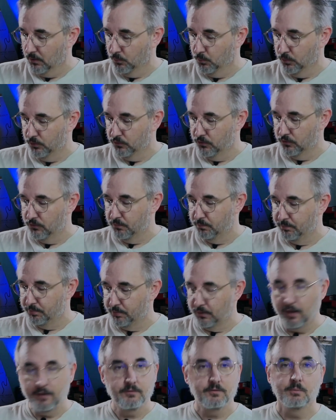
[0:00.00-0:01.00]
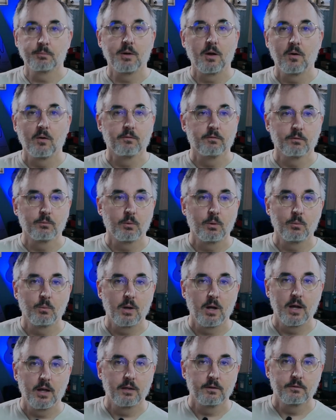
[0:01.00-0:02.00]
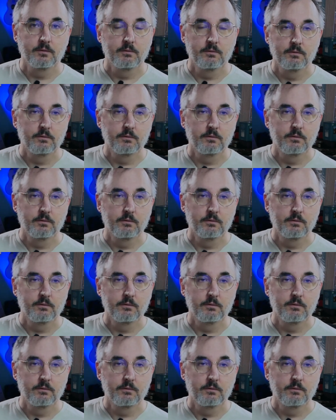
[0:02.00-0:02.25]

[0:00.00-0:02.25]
We'll just price them however we want